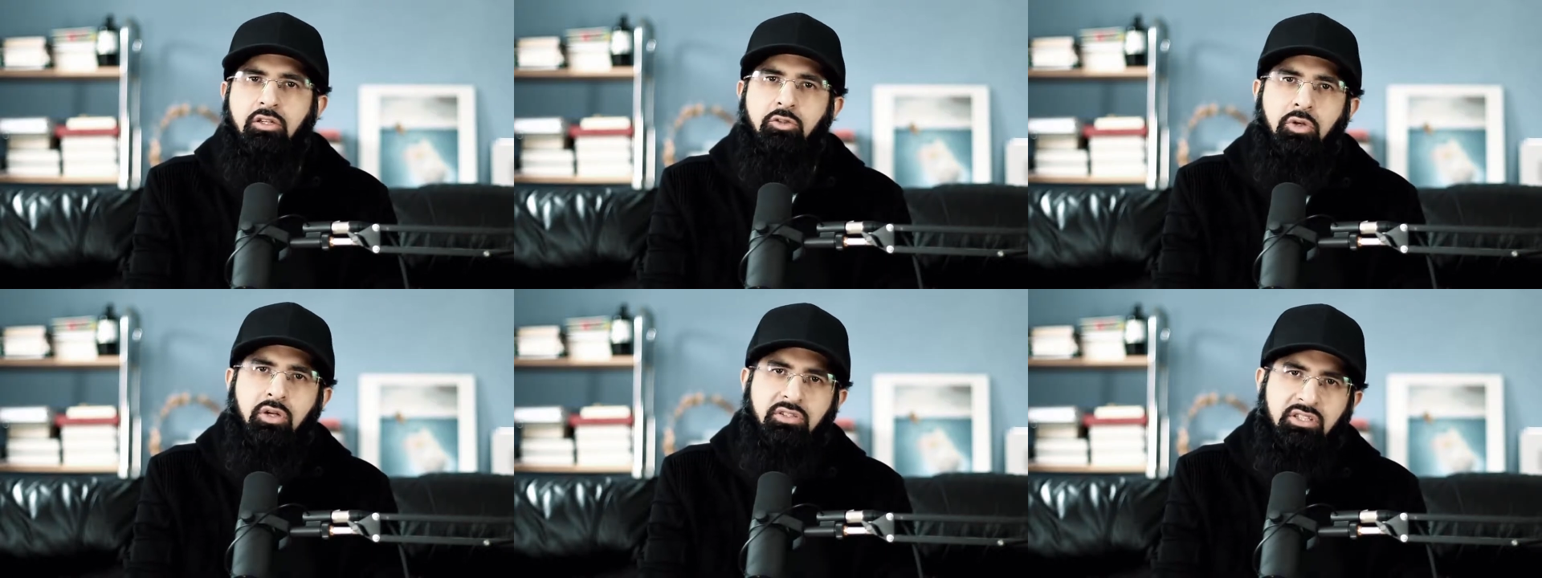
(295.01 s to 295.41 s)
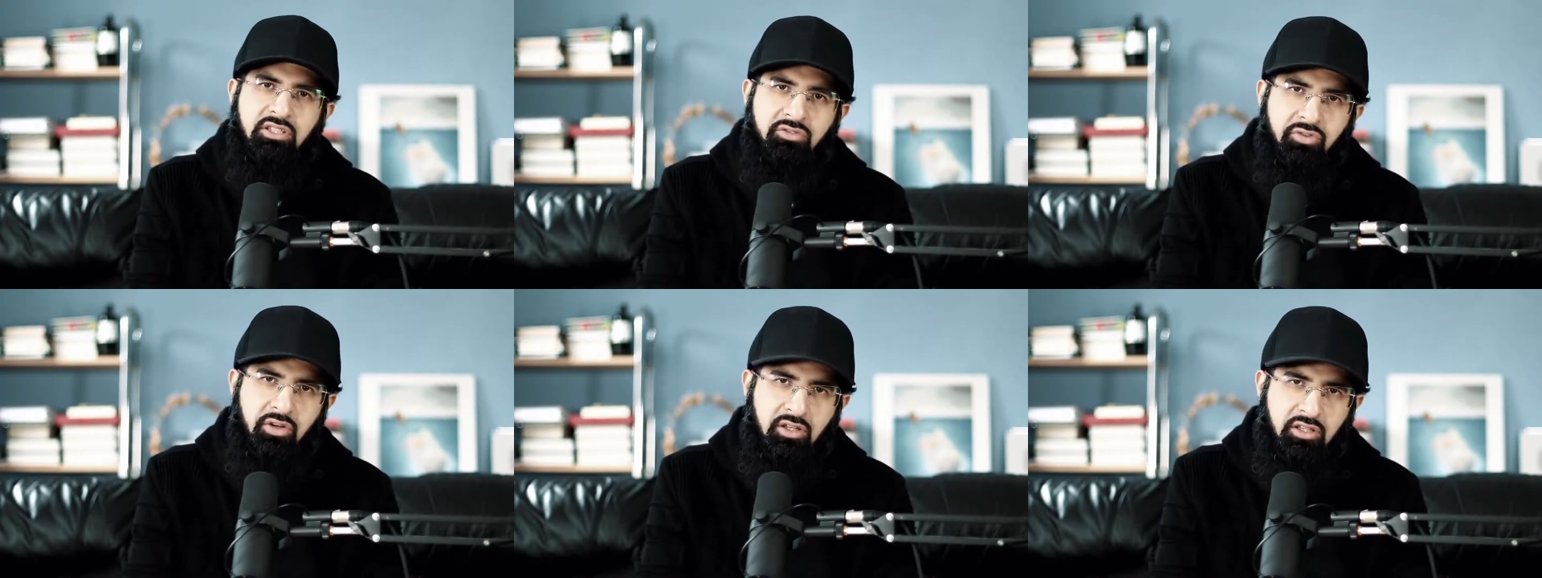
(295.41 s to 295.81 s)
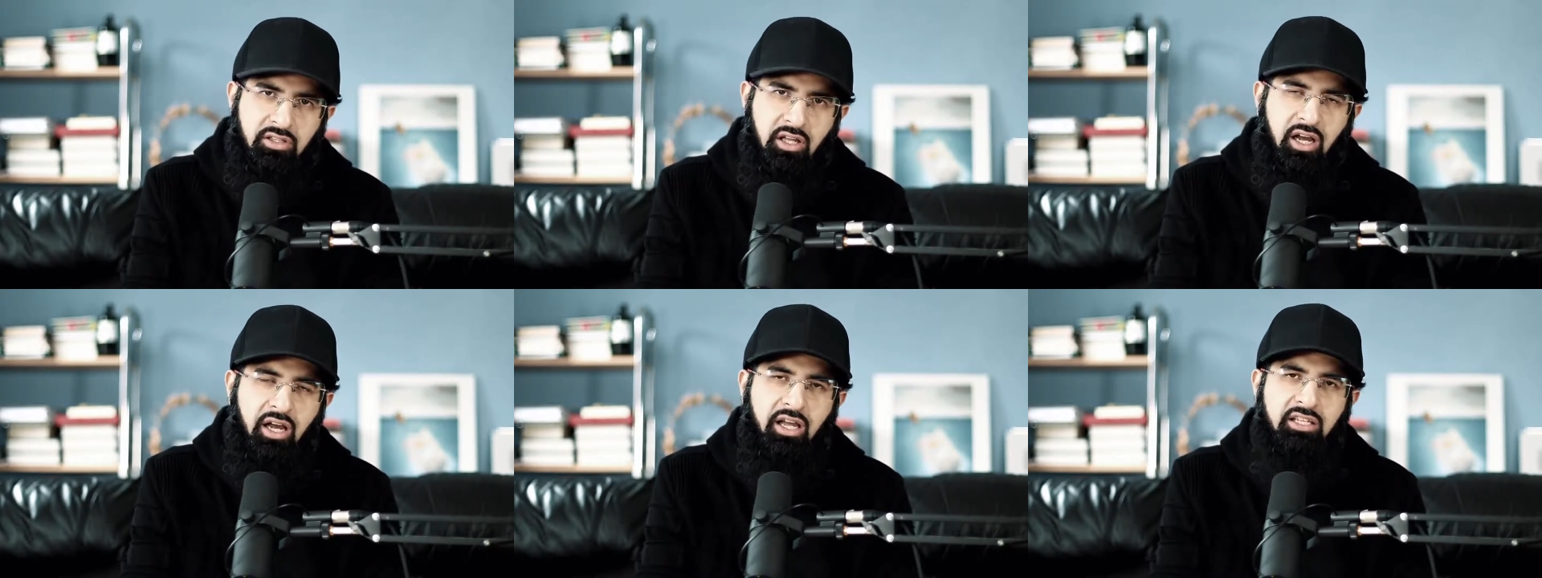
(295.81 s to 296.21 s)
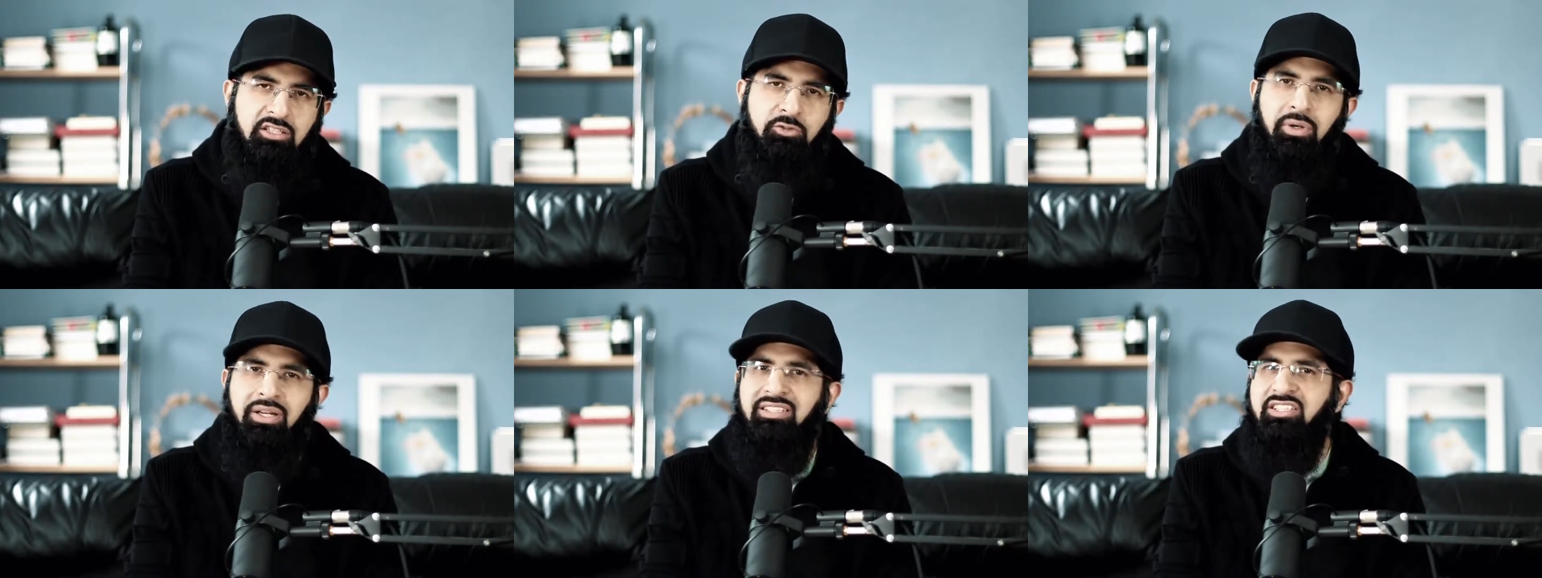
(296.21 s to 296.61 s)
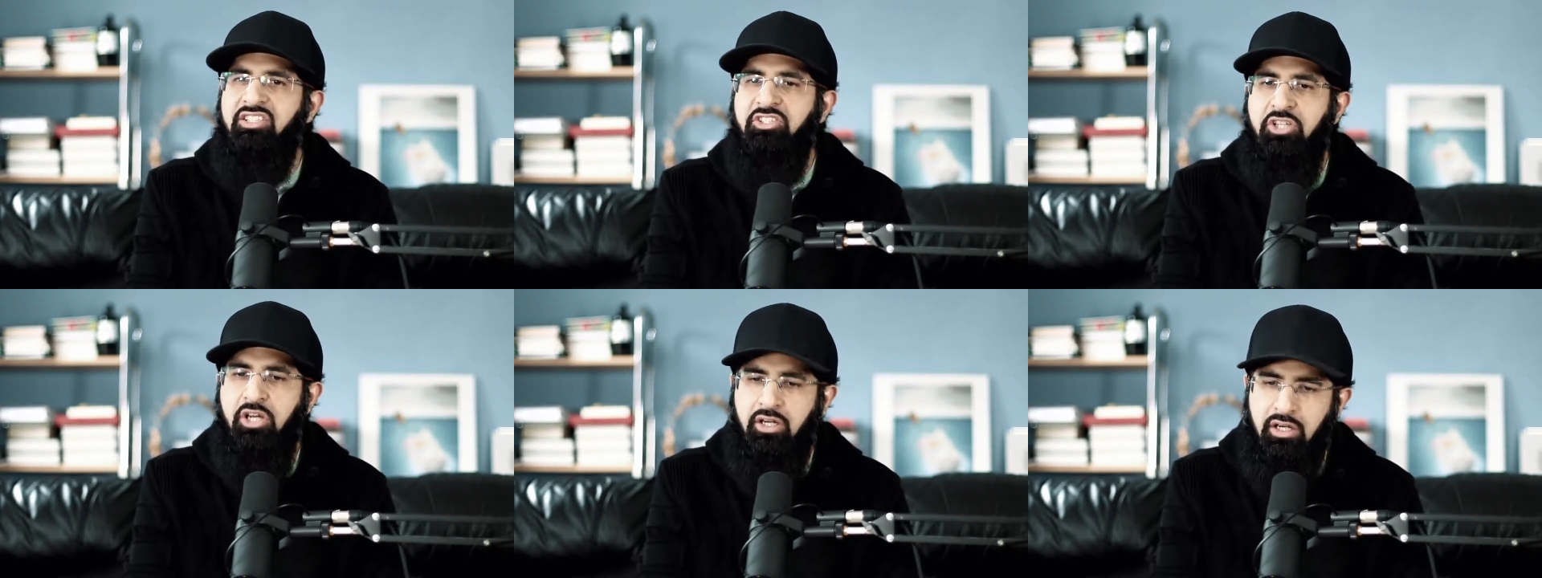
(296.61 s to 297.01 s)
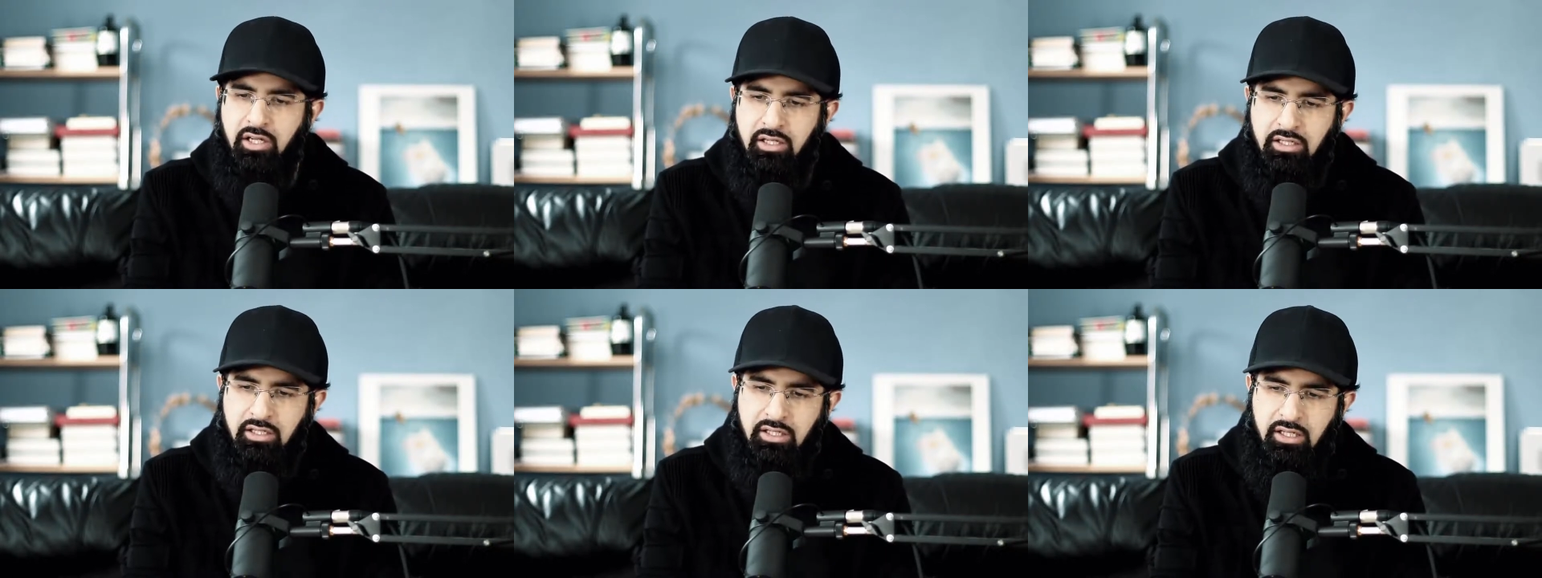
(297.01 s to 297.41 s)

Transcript: grants his father the highest ranks in Jannah,